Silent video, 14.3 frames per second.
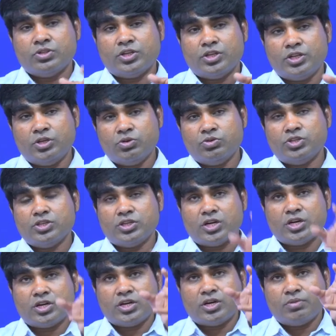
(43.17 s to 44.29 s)
then using
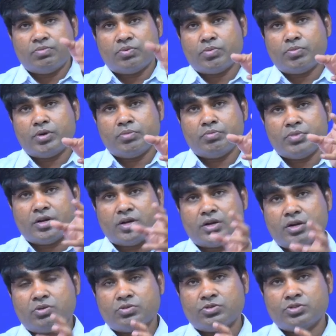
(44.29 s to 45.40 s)
data problem
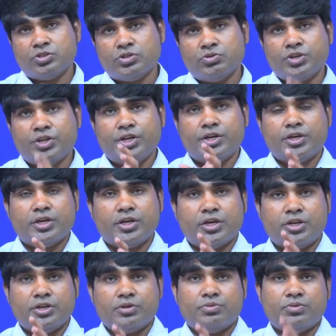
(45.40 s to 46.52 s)
backgrounds you create a
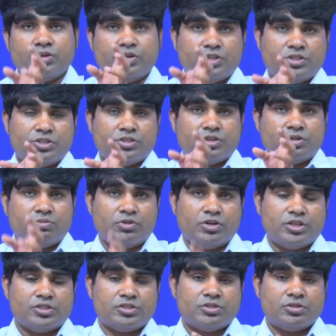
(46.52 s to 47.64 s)
kind of decision
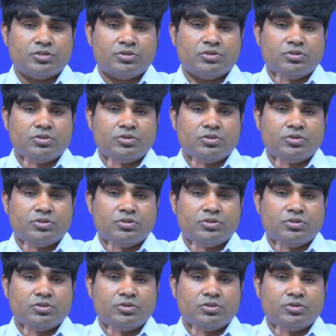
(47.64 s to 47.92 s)
models.